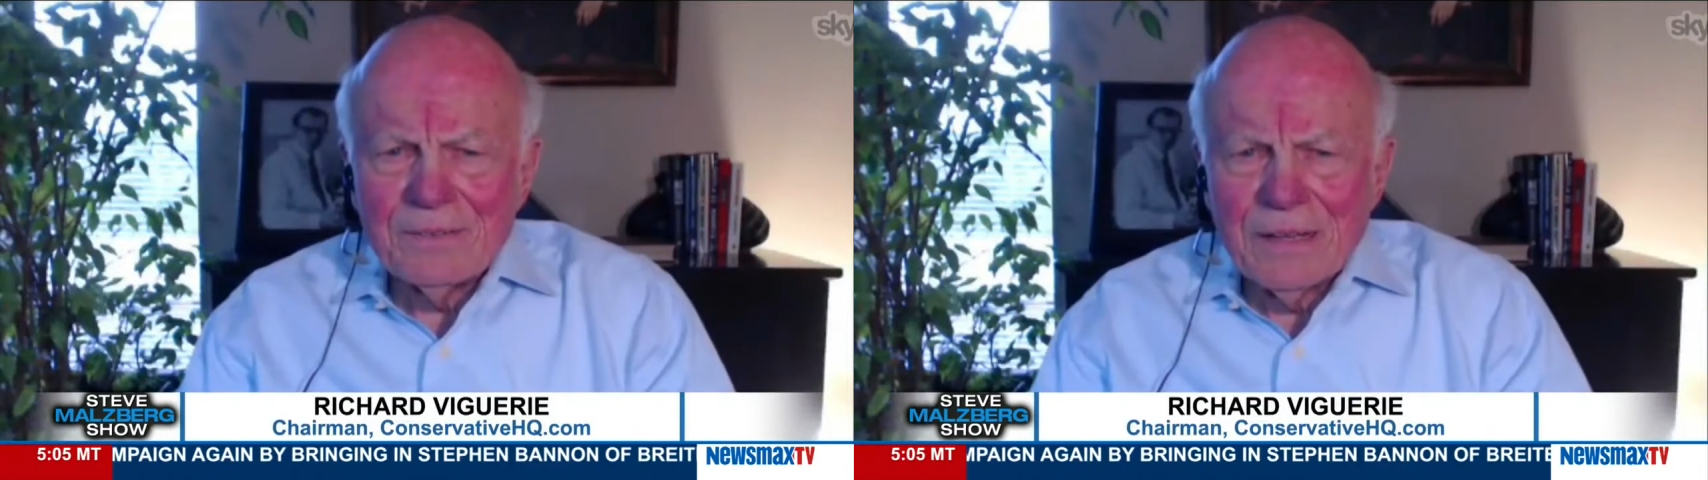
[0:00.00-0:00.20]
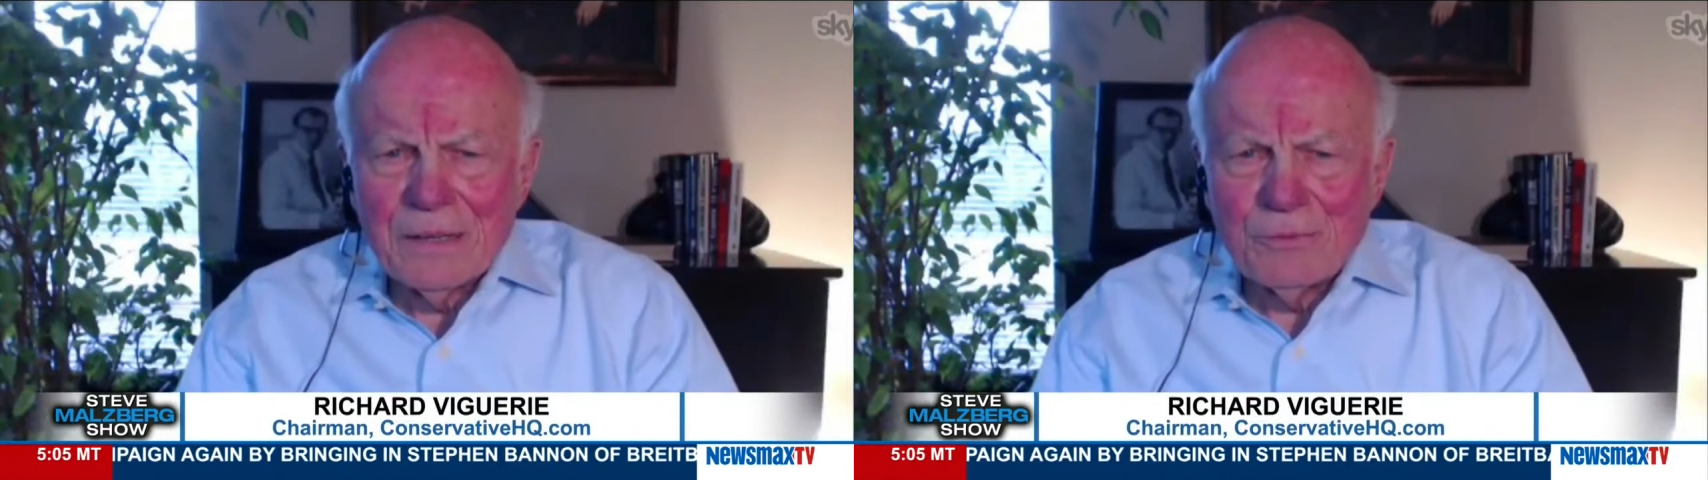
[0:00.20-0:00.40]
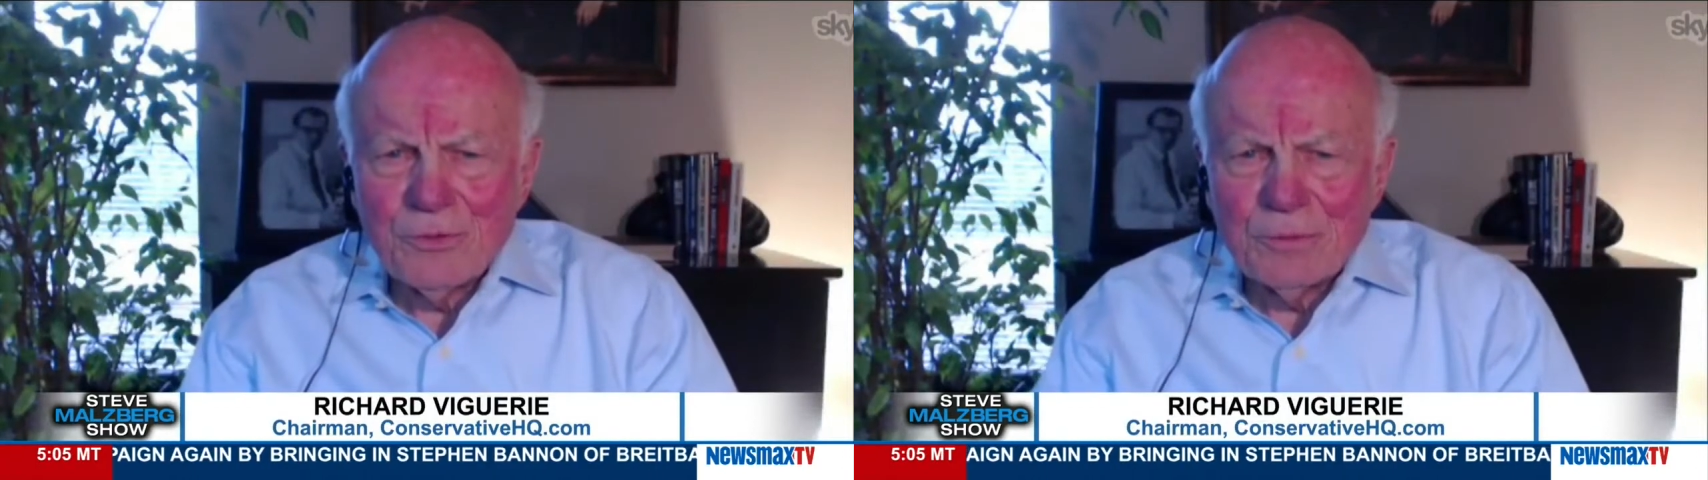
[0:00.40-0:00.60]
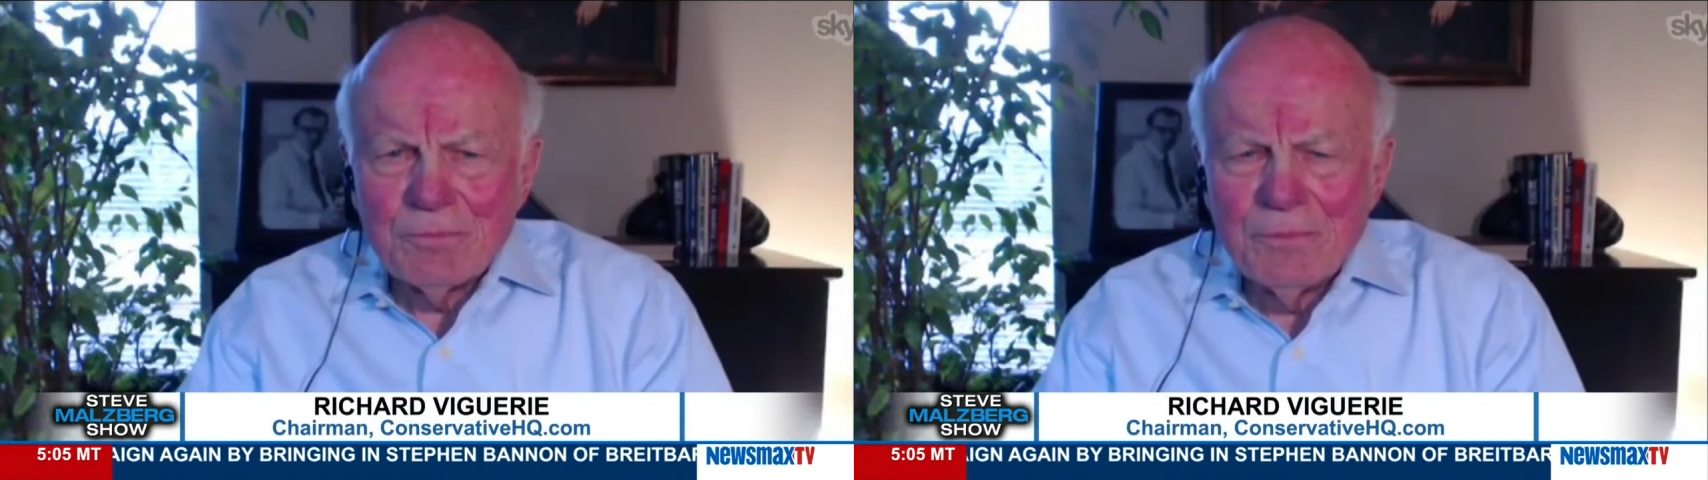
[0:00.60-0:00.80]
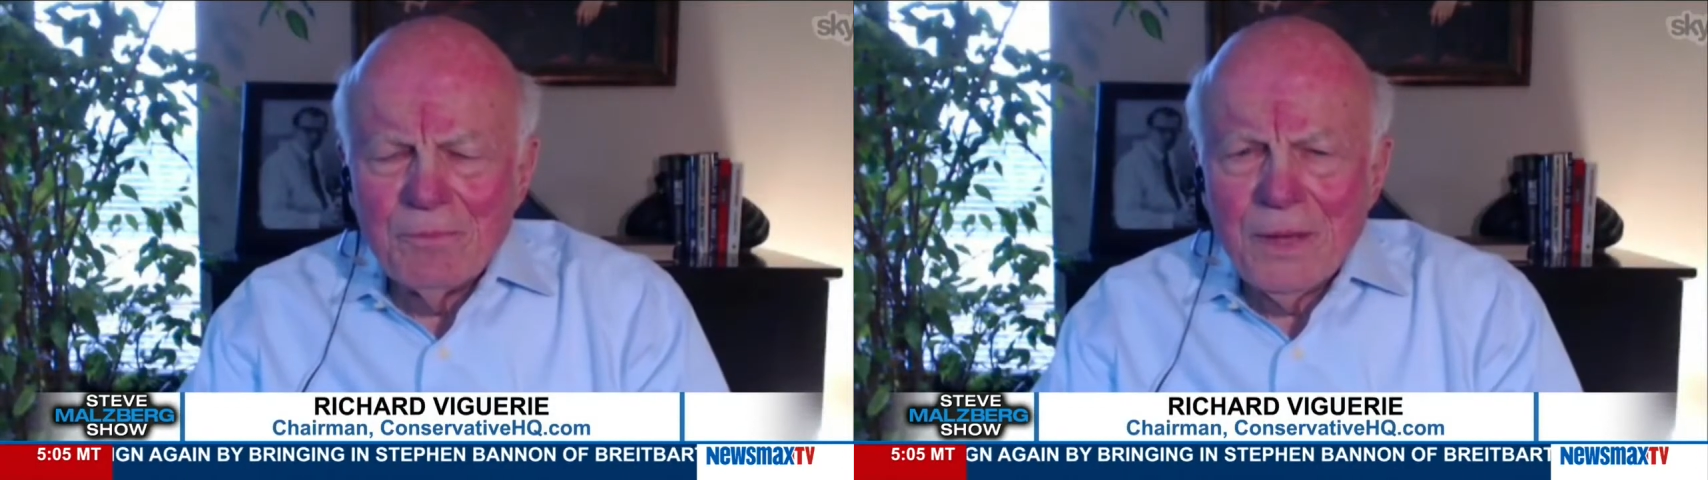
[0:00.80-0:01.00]
uh, for
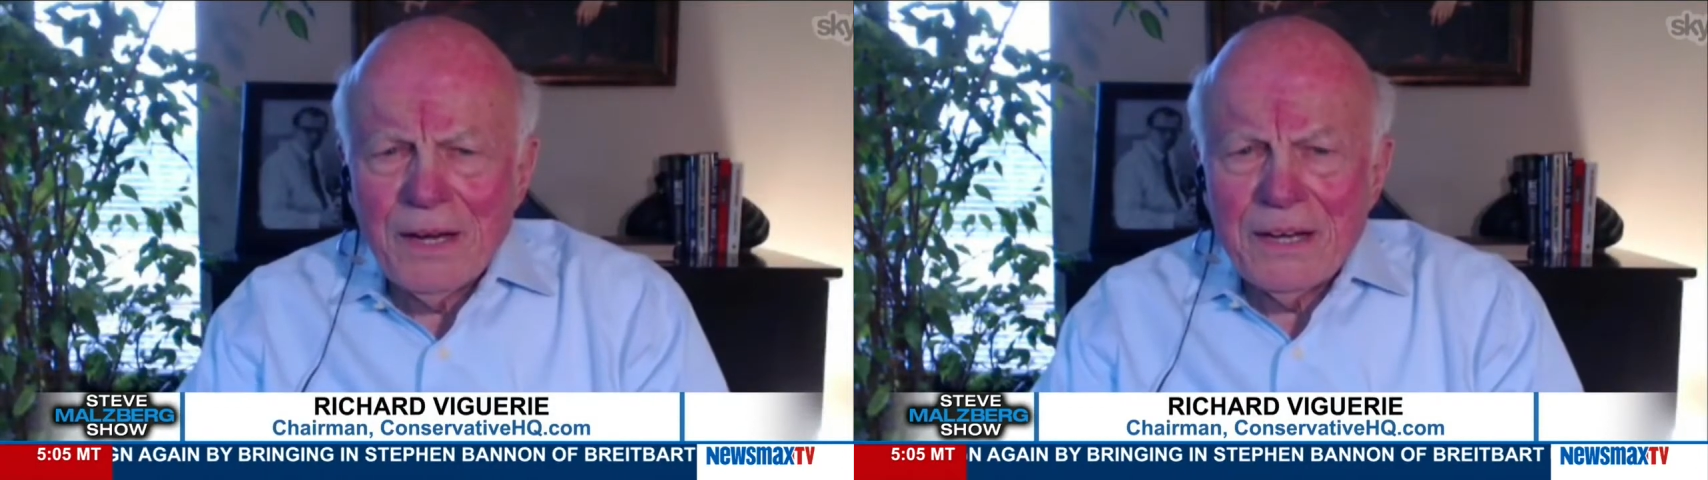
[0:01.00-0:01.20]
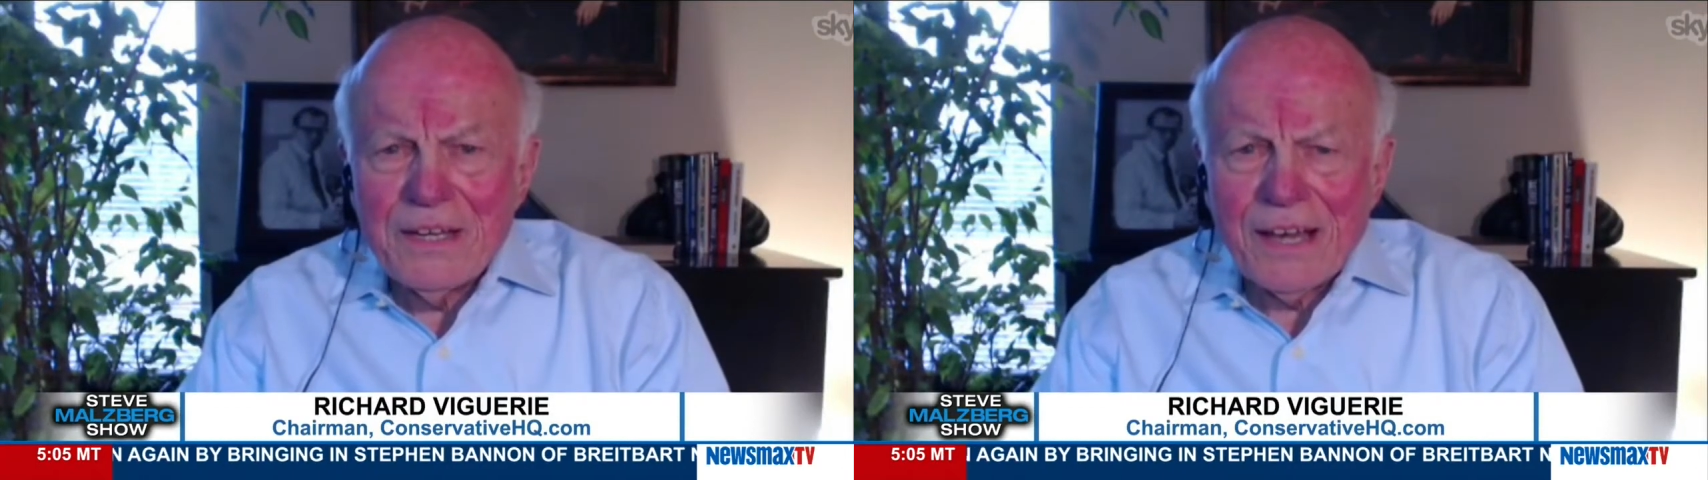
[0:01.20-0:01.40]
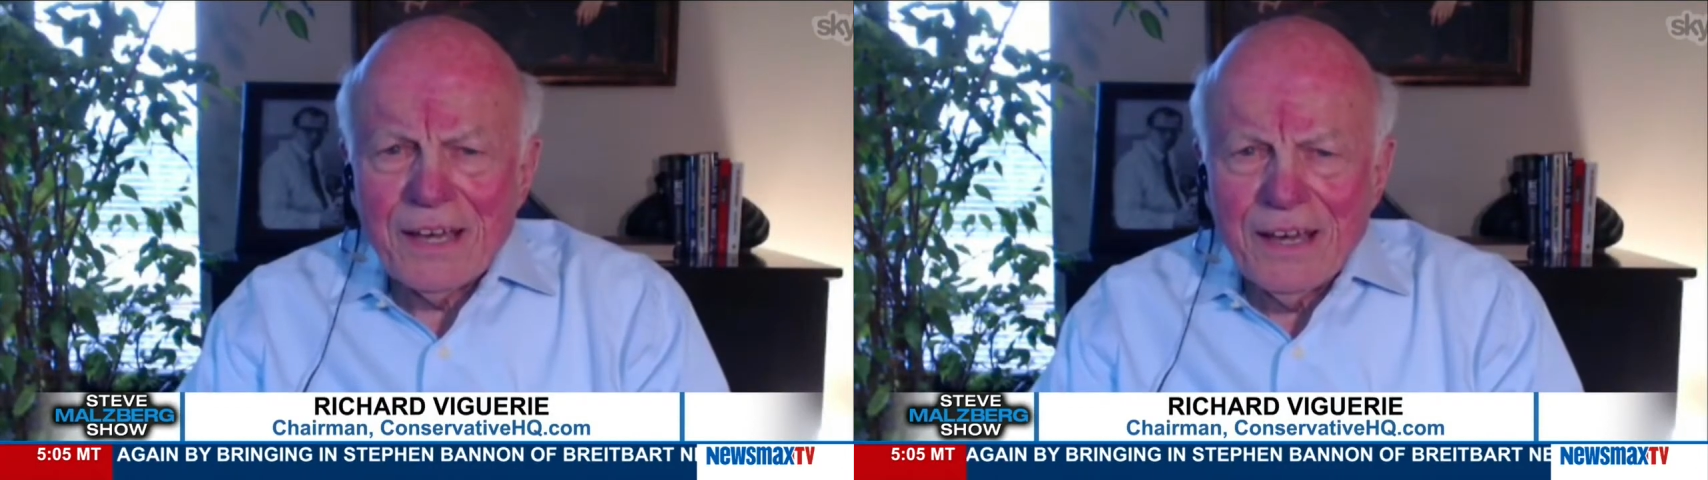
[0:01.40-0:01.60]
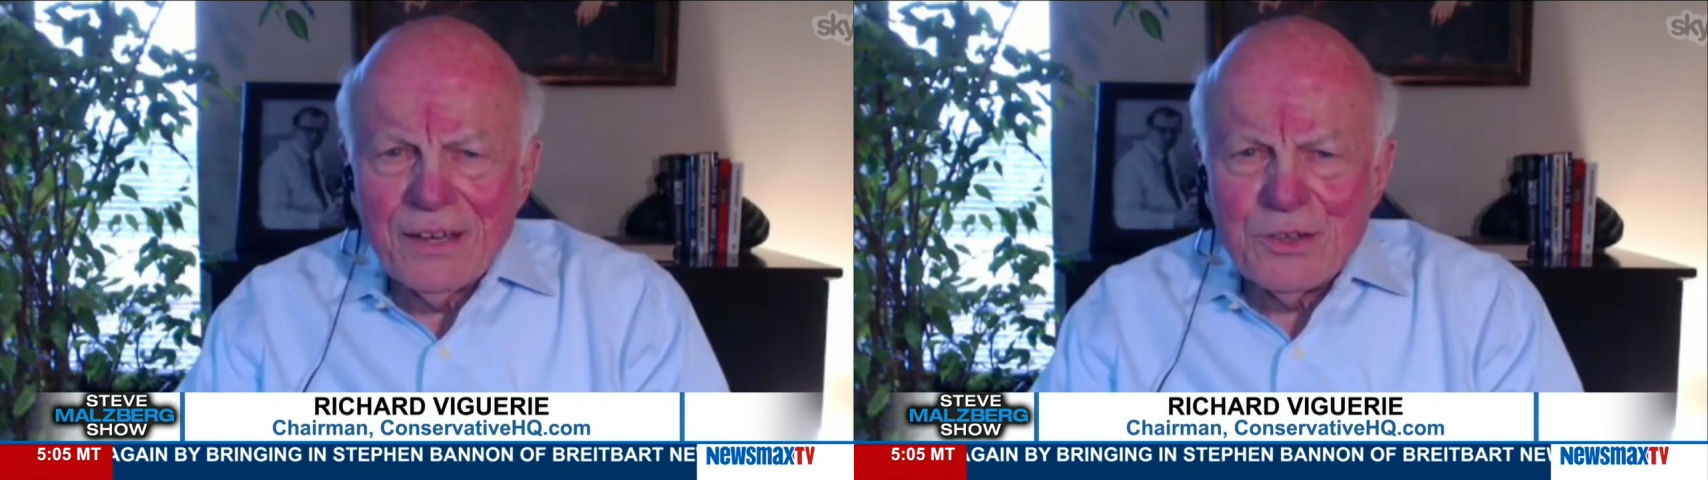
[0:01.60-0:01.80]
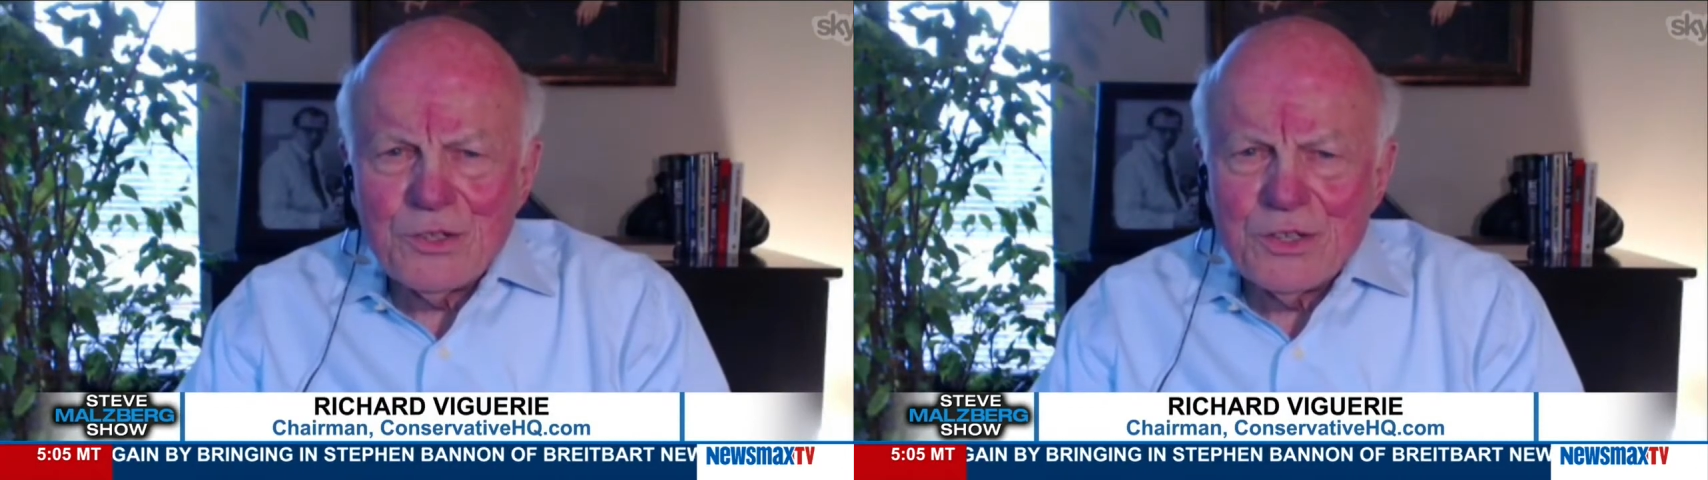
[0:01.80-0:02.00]
many decades,